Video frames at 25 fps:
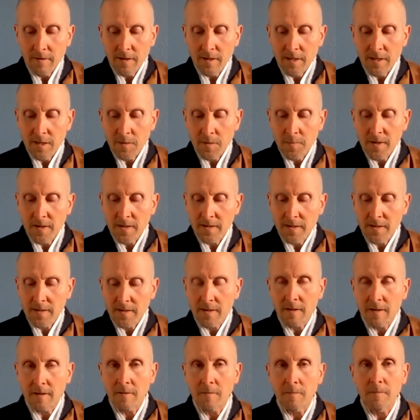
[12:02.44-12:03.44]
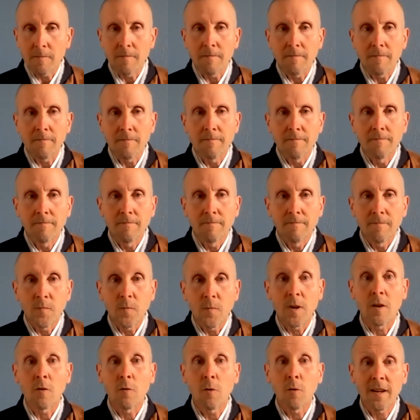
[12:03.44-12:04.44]
There needs to be some
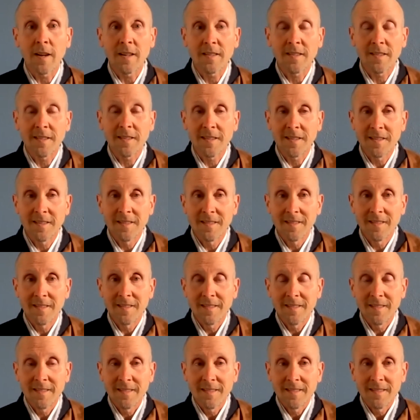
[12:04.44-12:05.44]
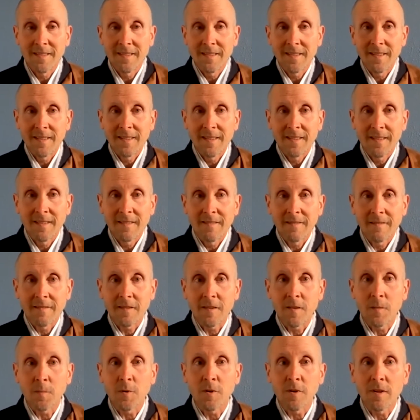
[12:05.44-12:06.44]
request
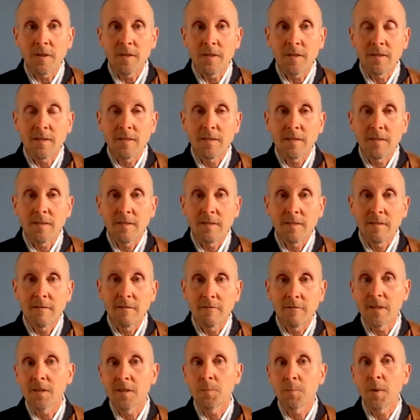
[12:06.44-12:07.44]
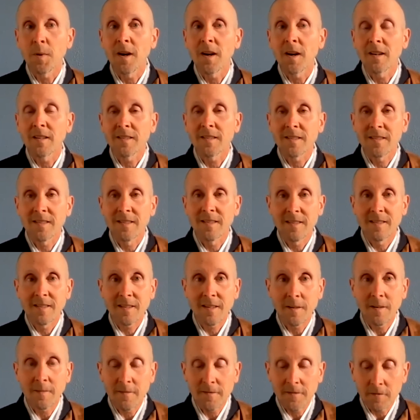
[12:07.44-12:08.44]
for the Buddha's response
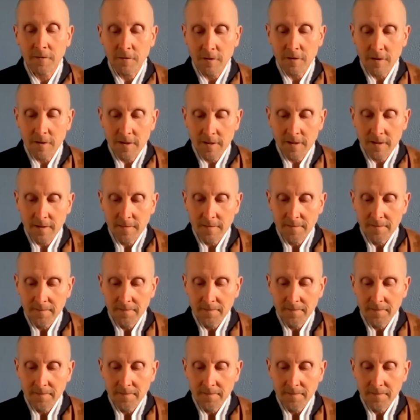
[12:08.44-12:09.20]
to come forth.